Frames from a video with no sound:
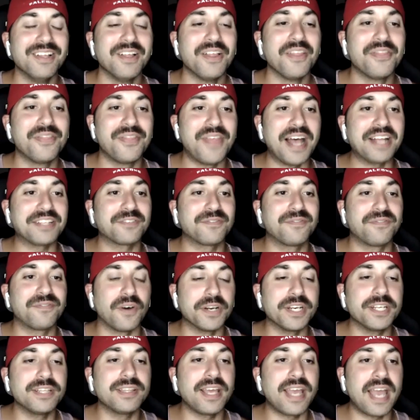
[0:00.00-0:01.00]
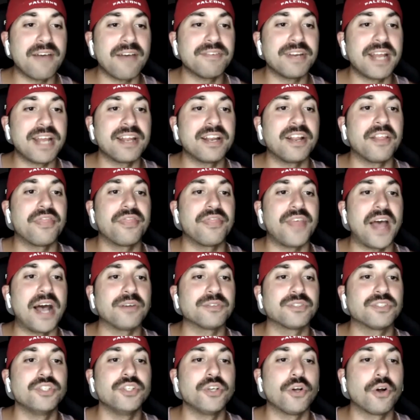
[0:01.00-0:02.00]
That's funny. They haven't had a
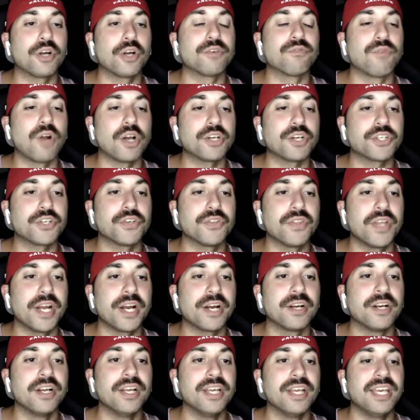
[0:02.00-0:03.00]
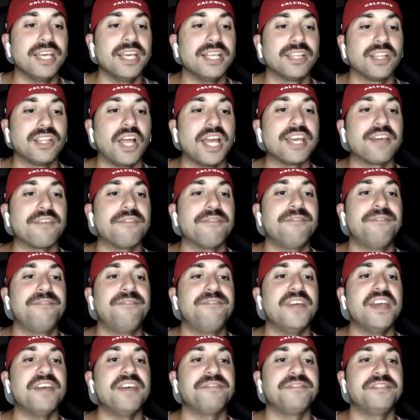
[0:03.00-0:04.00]
1,000-yard rusher there in like
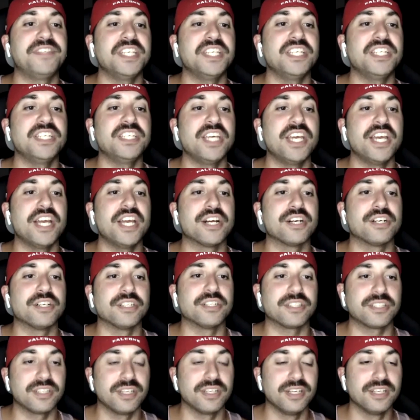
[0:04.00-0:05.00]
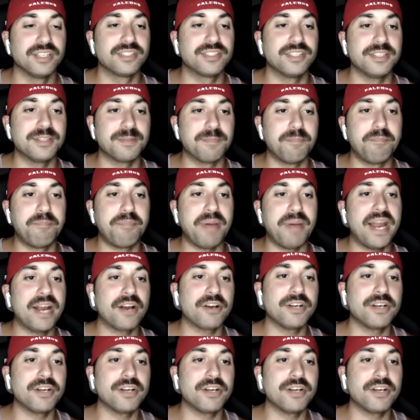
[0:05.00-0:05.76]
50 years since Barry